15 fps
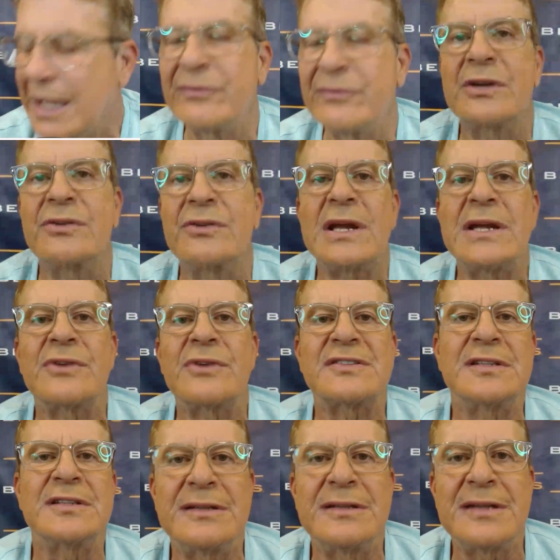have a great
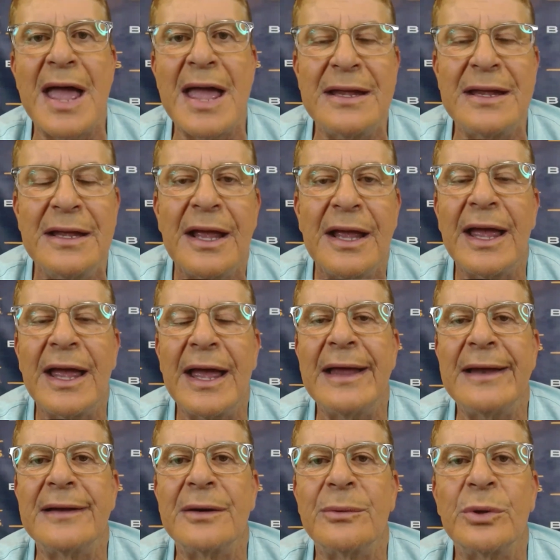rest of the day.
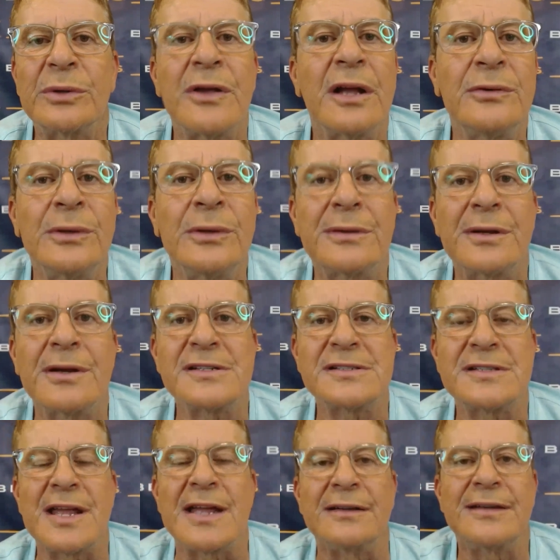And we'll talk to you on
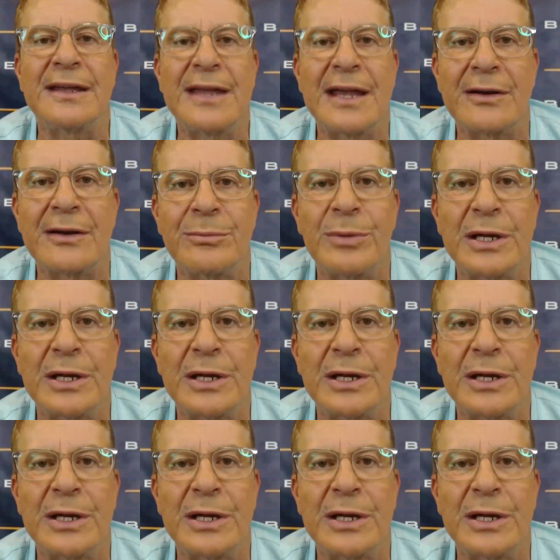Thursday. Take care,